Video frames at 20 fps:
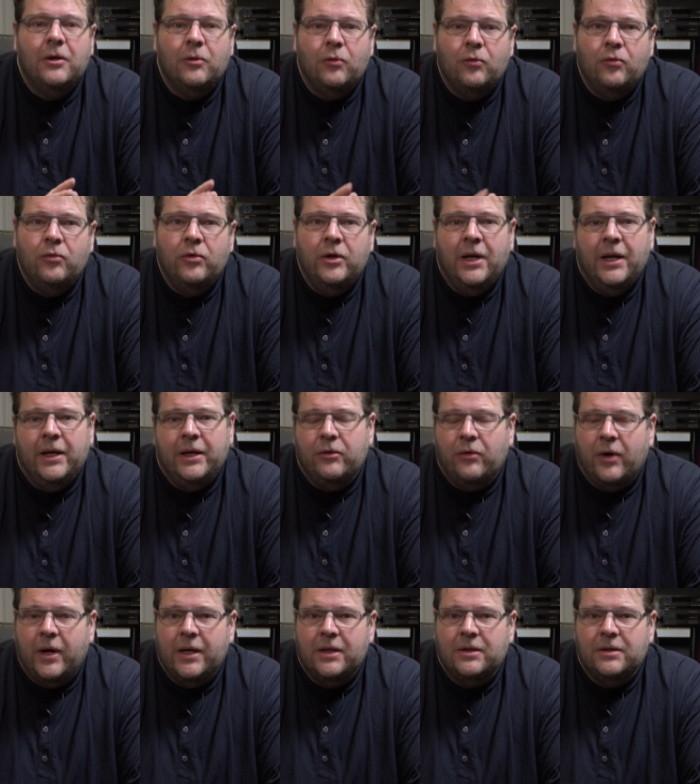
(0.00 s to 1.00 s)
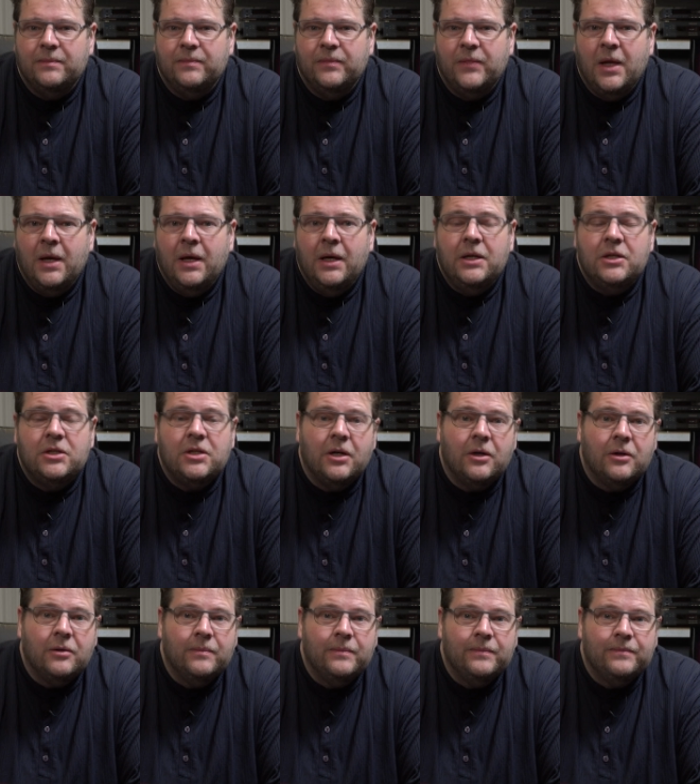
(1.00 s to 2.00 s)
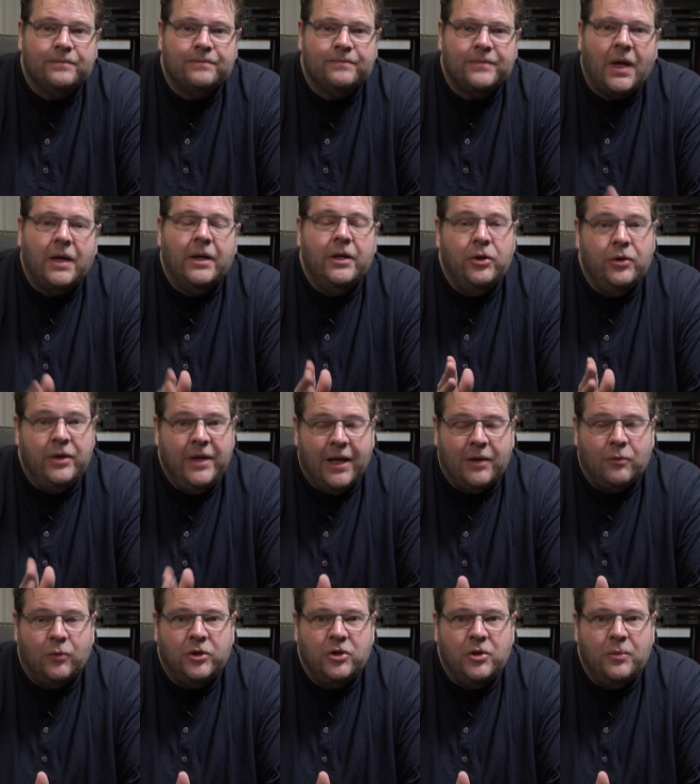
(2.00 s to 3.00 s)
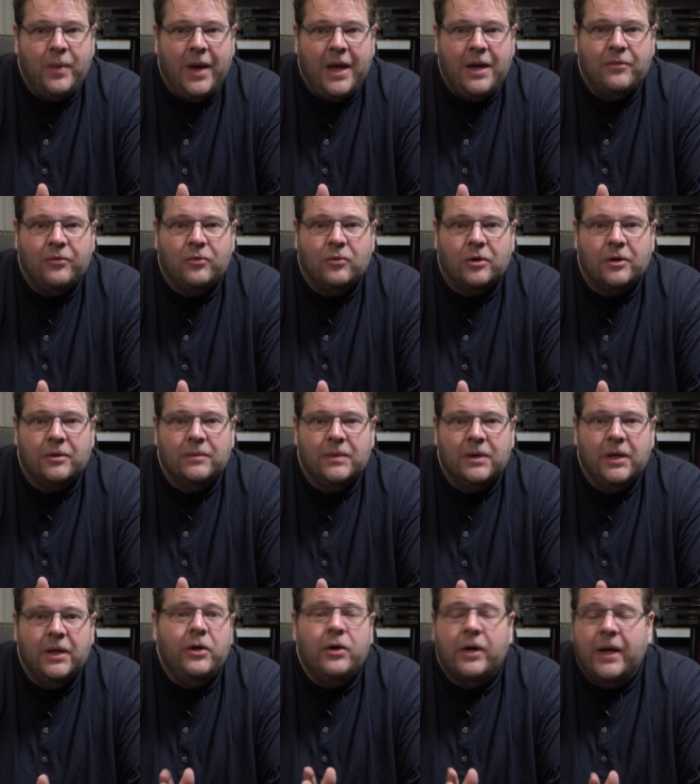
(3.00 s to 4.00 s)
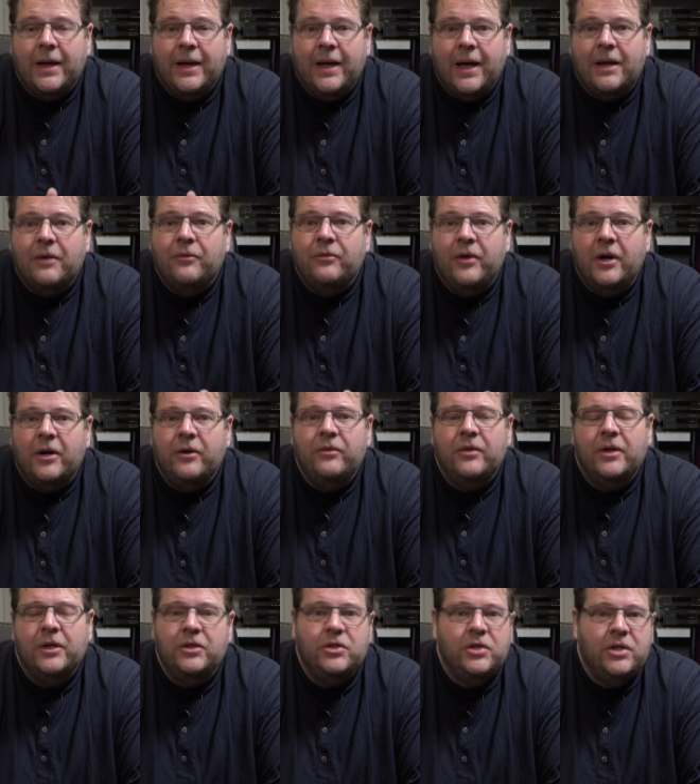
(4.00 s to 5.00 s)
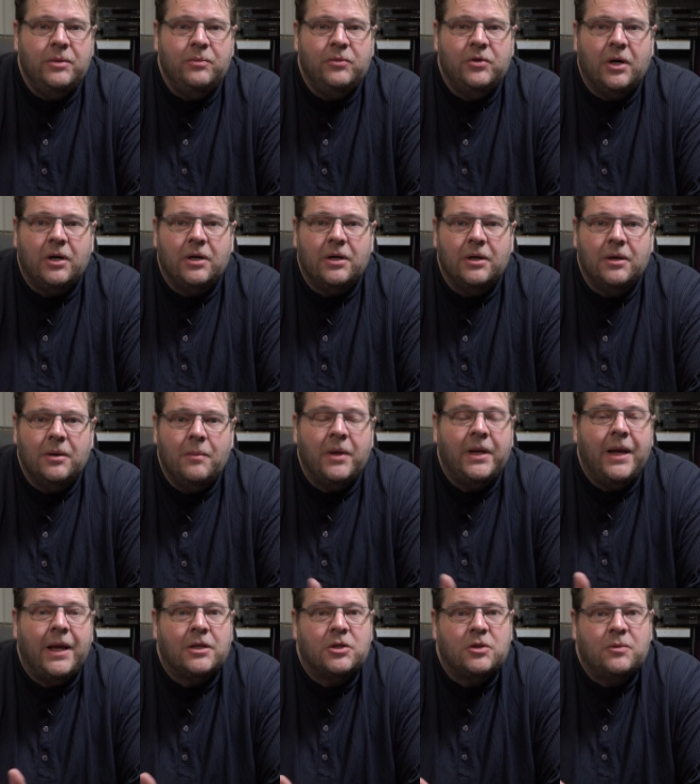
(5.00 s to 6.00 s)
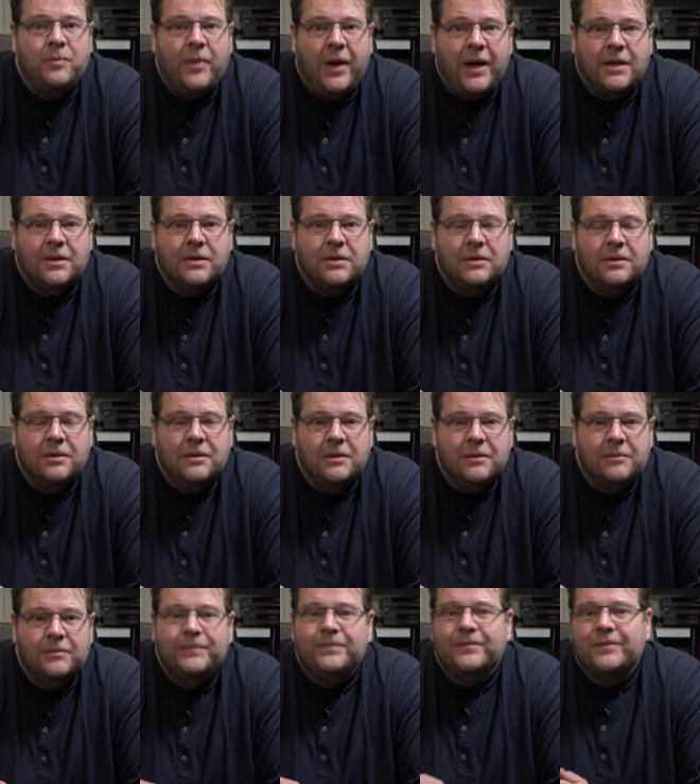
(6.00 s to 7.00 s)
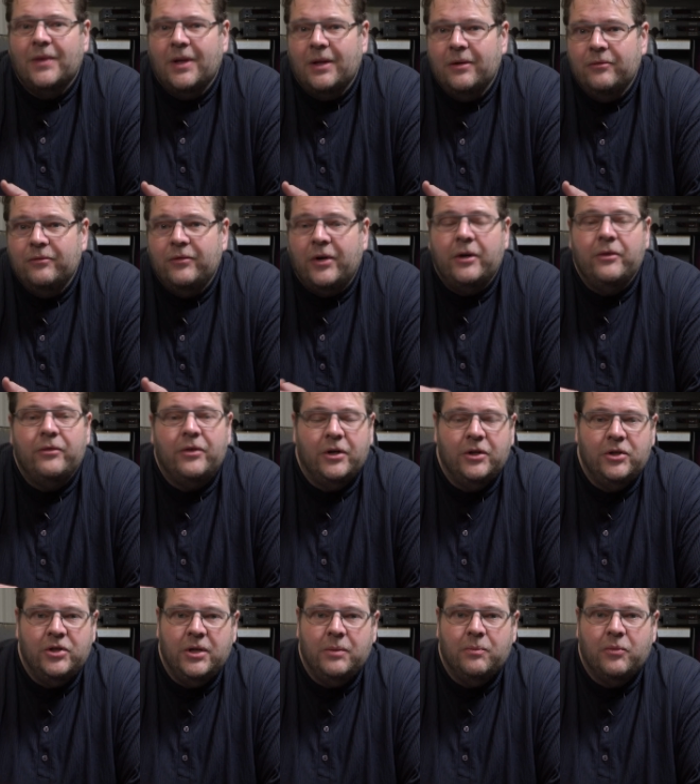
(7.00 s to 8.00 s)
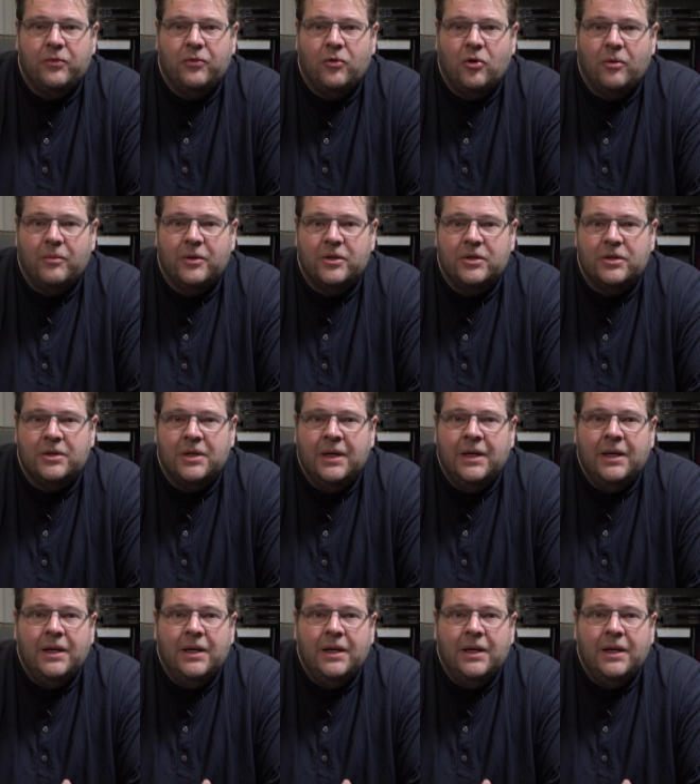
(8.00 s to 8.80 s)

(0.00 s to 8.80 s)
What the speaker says: Really great. So, you get what you pay for. You can get a very, very cheap dock, but expect very, very cheap performance.